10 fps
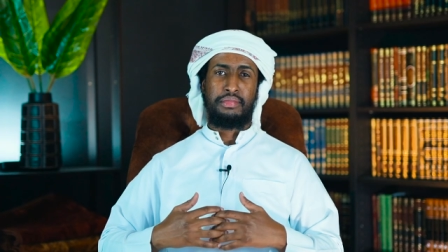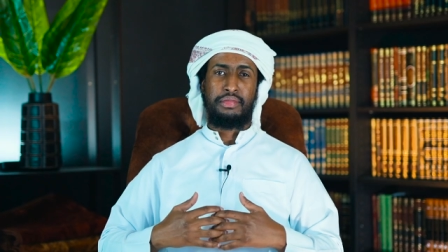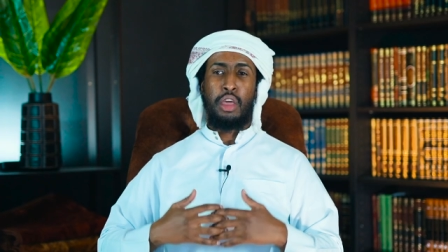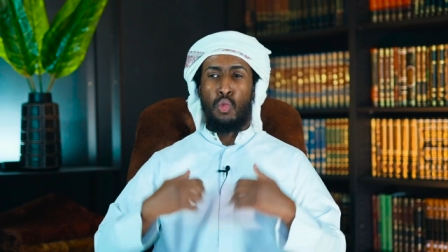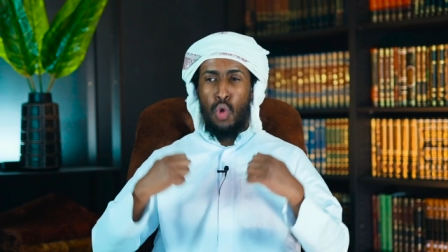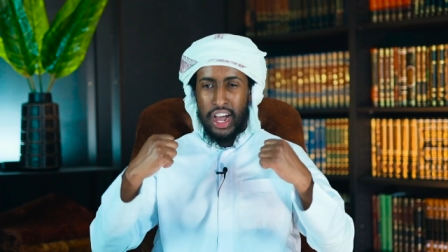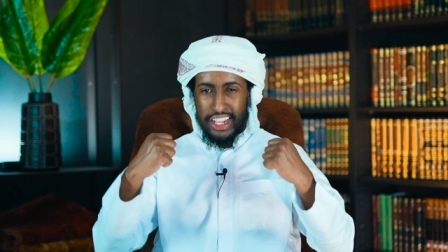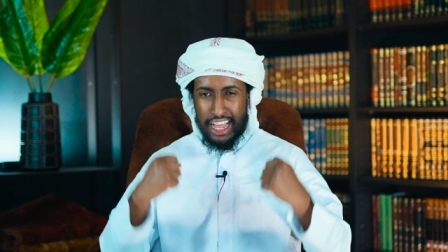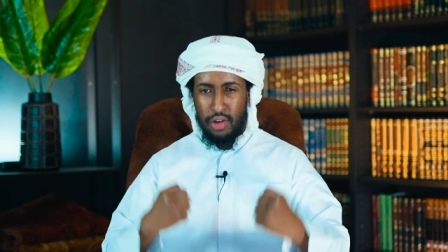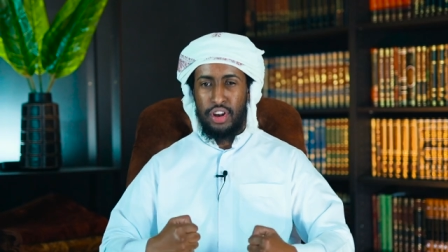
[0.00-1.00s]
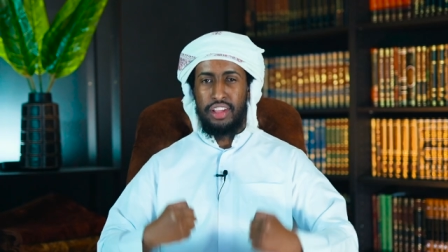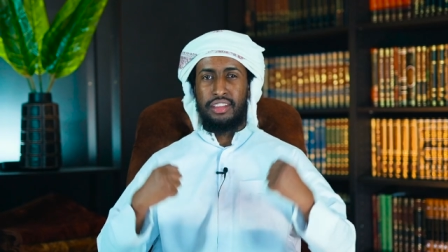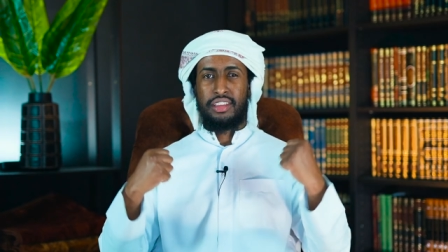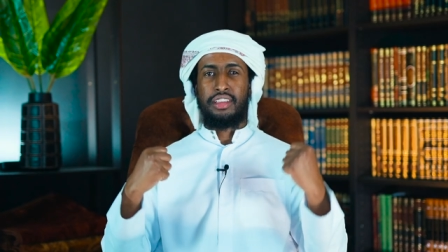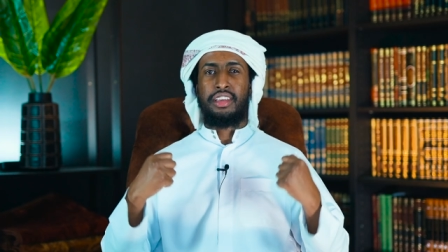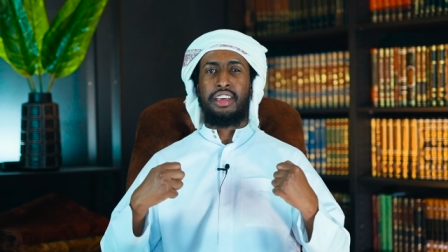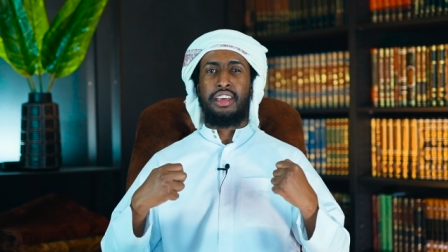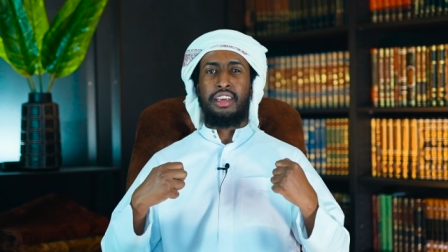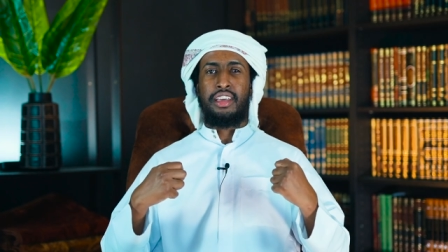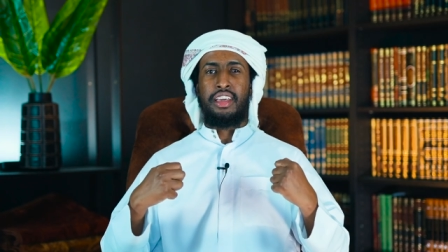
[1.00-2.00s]
They worked out on it,
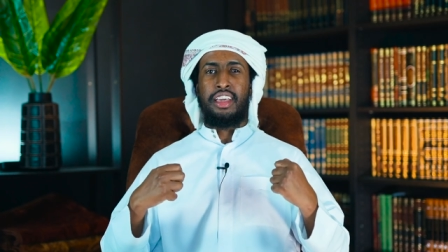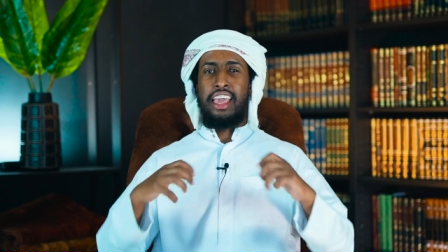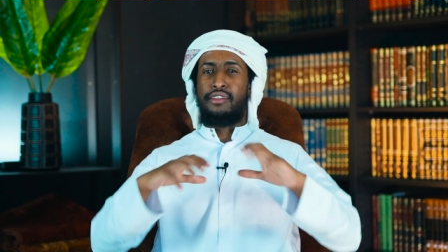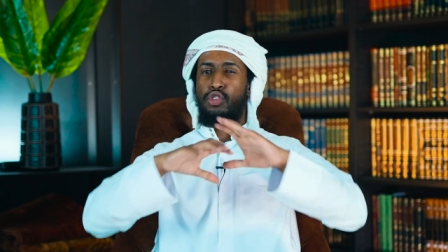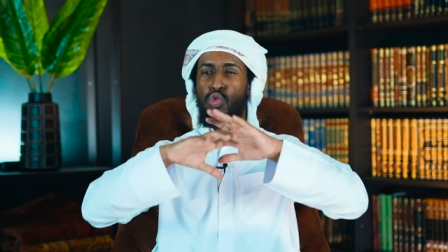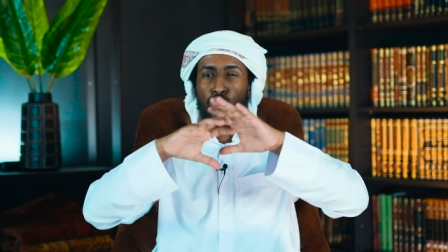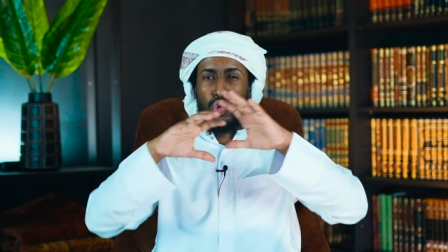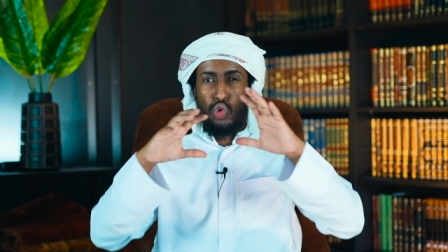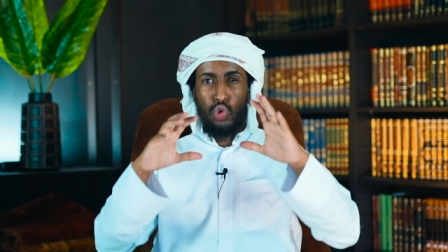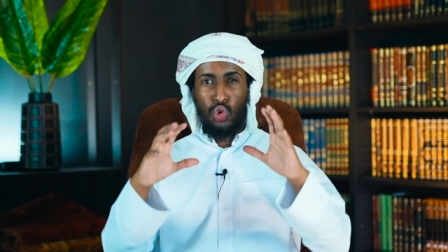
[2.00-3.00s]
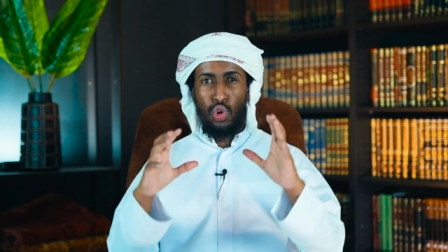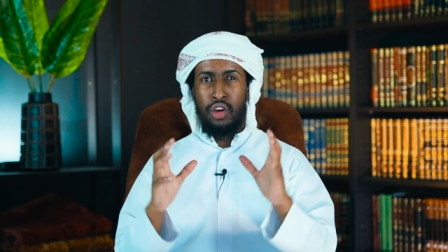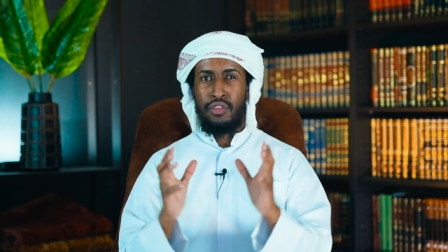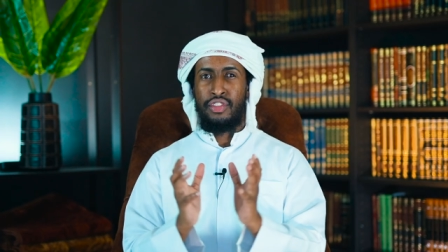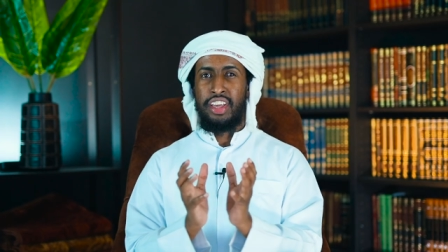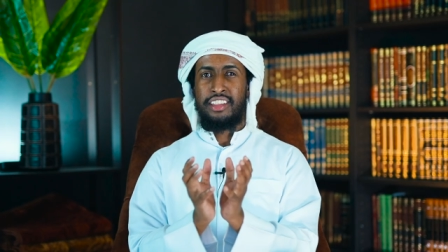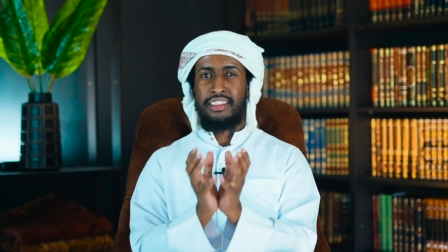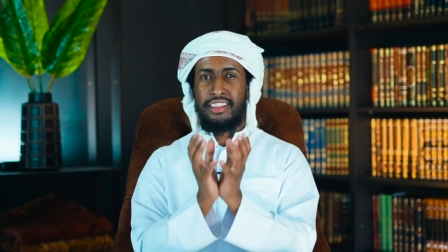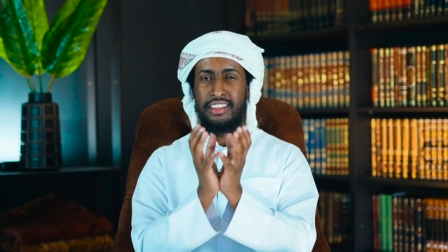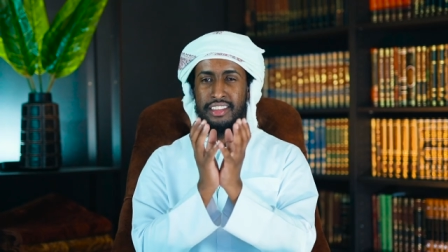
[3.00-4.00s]
gave it all of
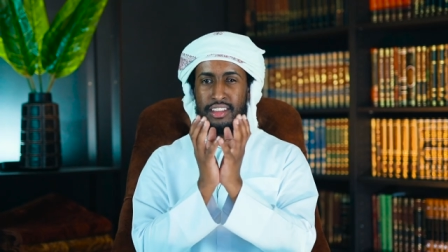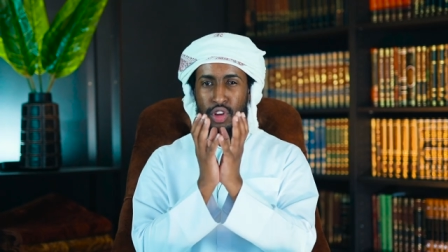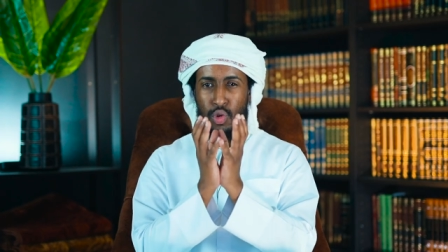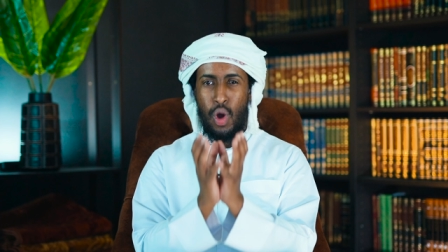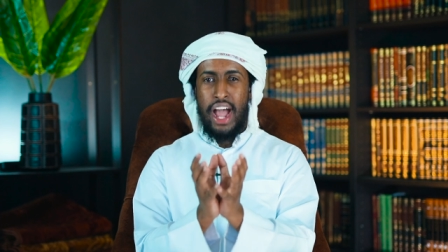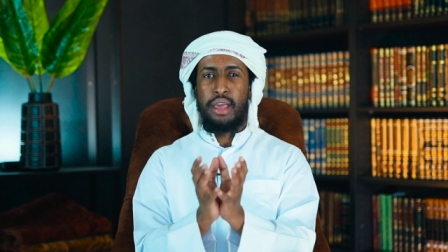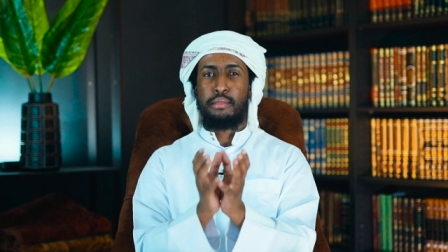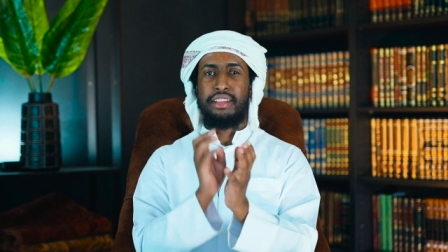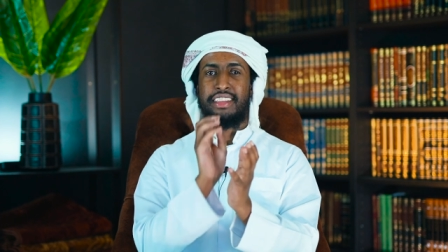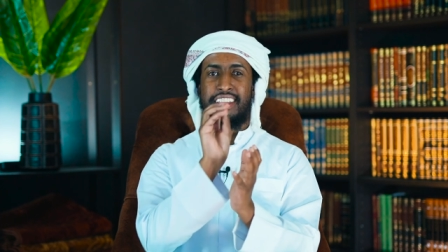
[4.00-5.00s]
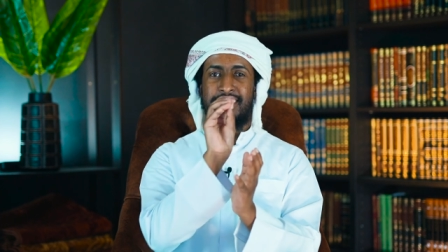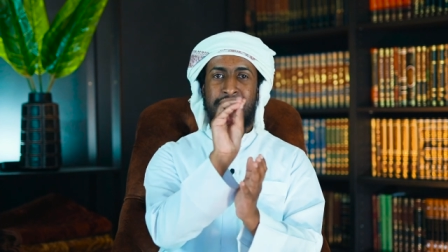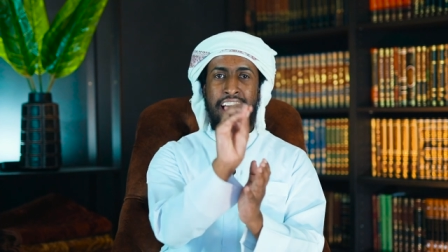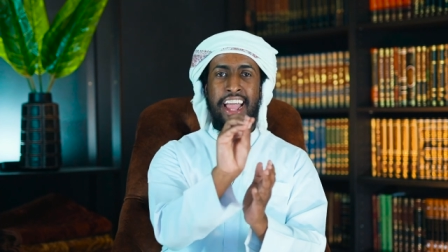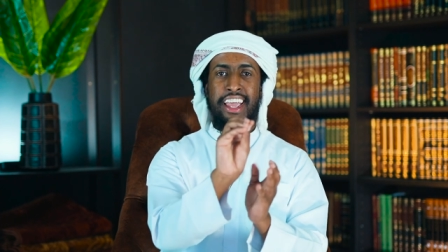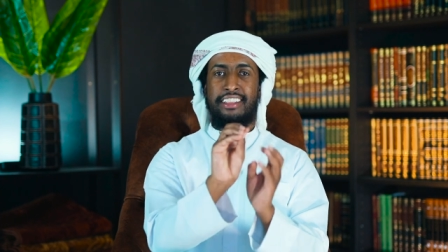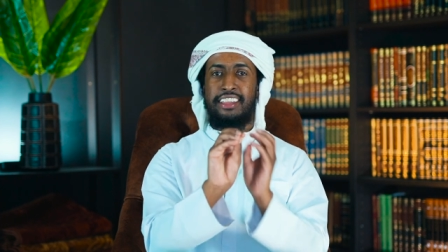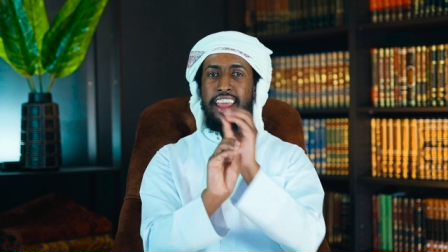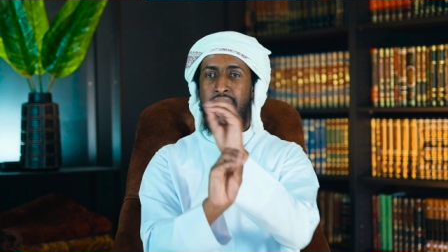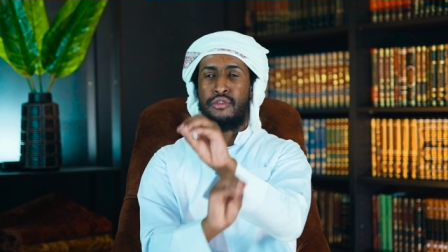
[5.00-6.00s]
its requirements, its diet,
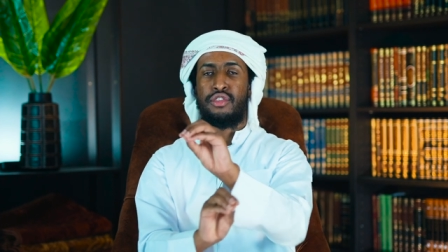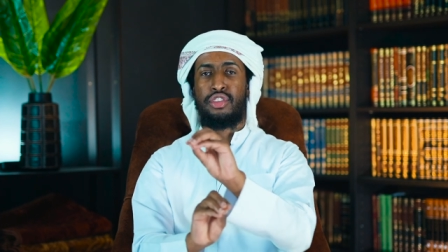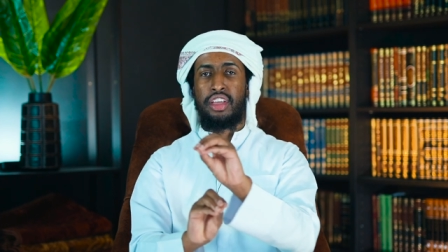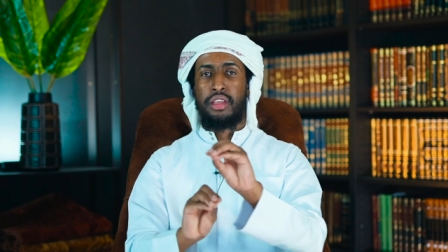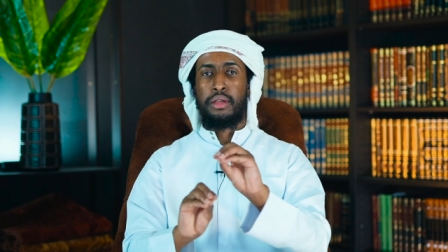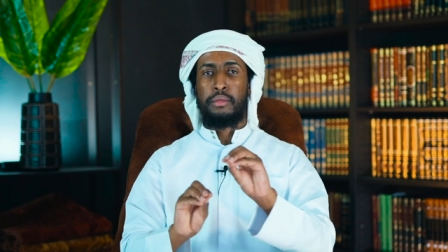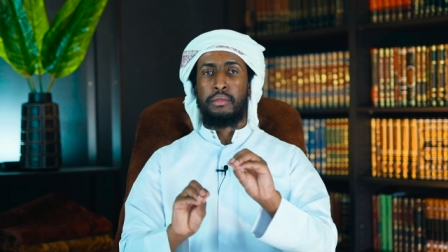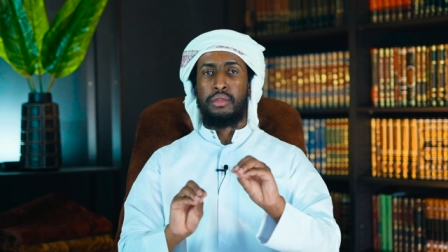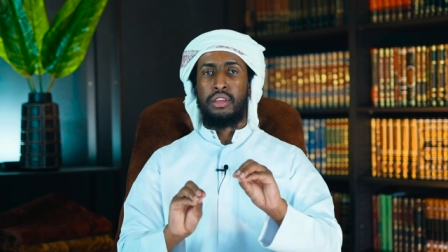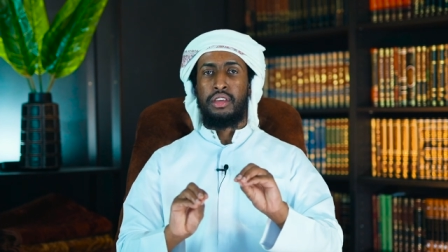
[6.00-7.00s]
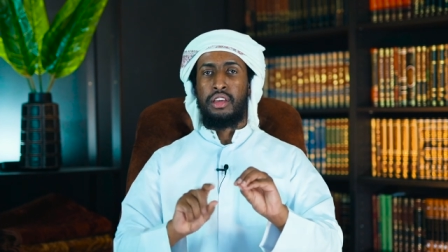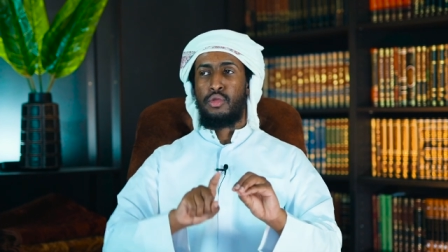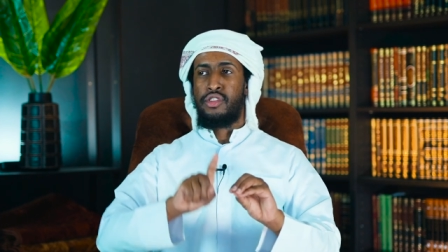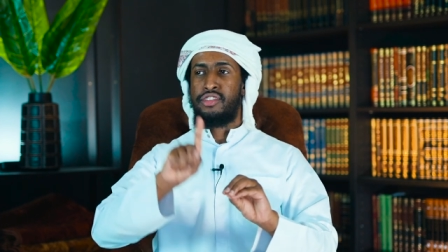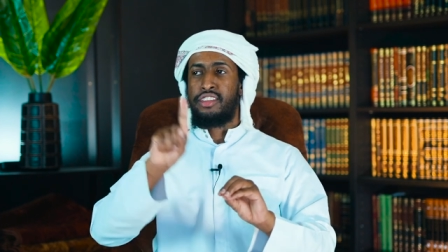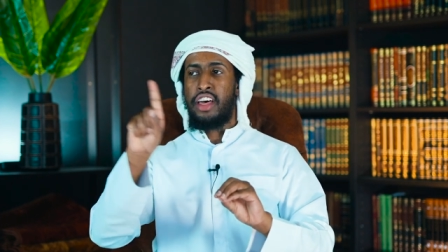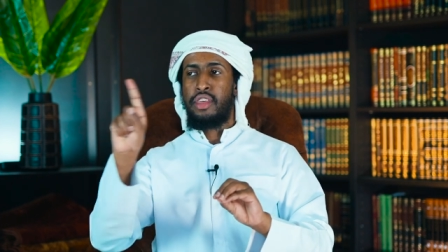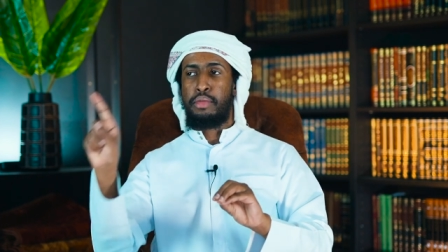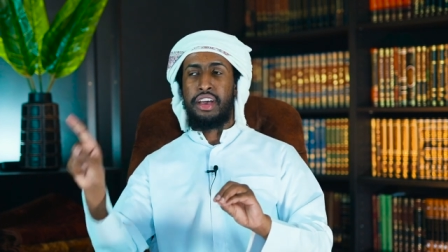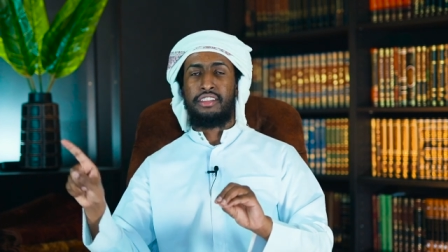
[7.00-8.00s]
in everything. Whereas this
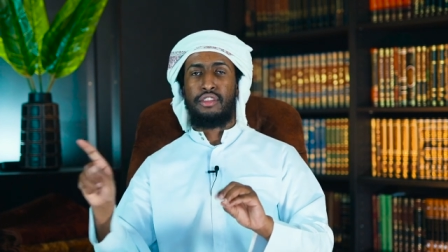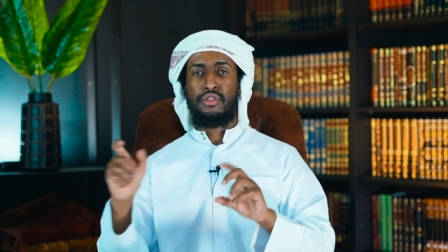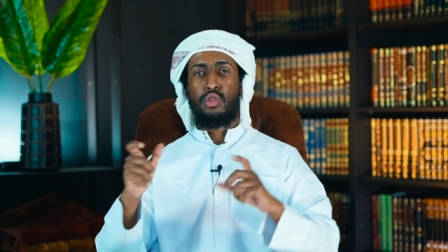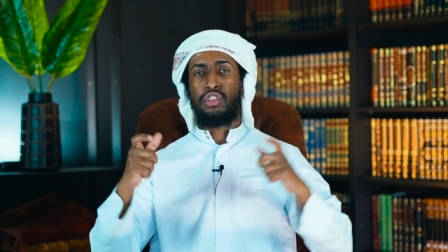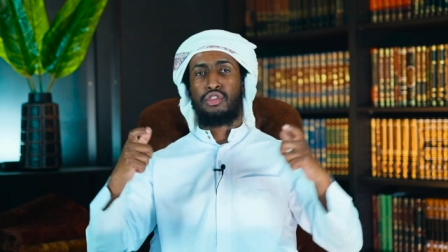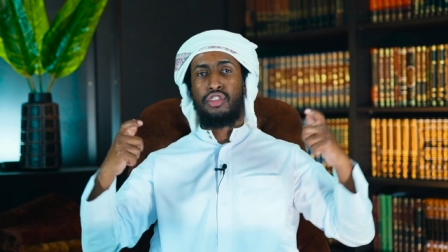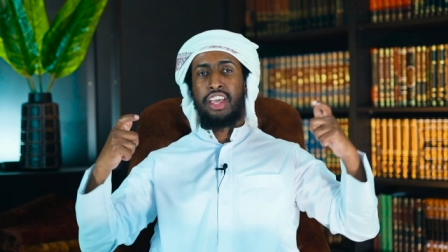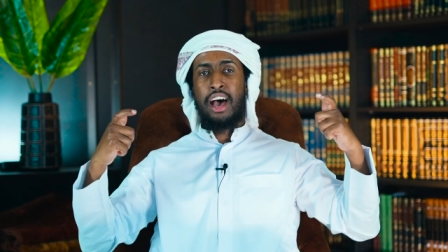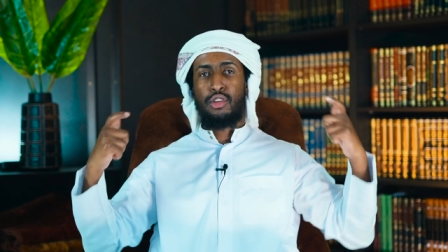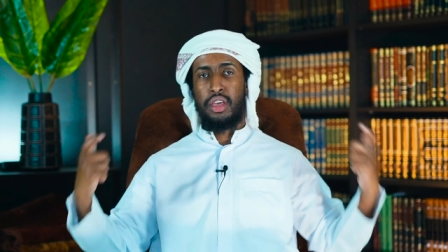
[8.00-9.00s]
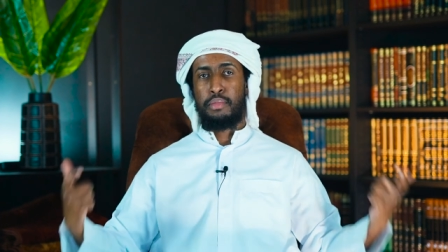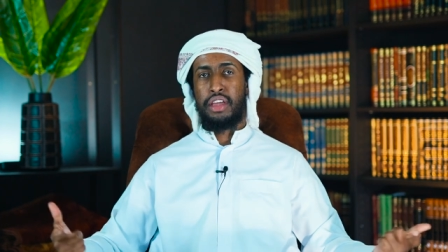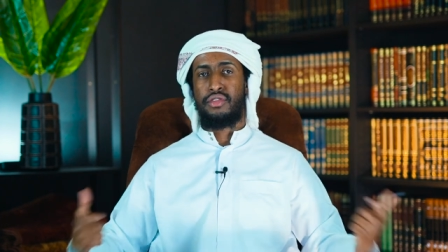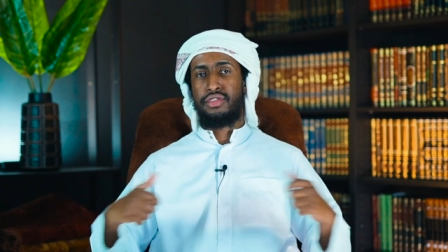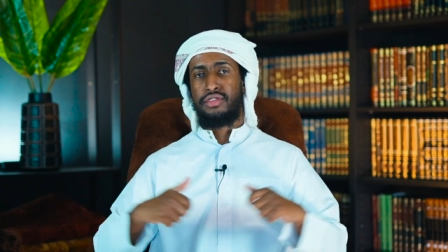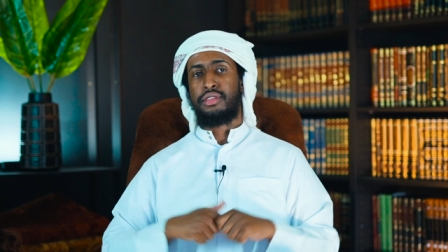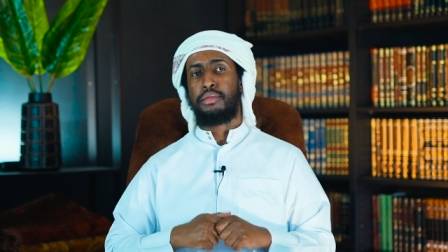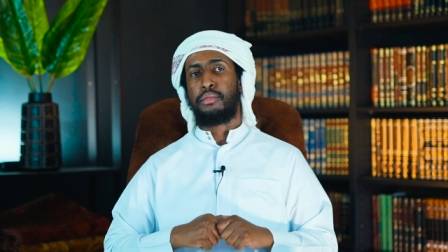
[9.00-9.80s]
other person focused on the outer appearance.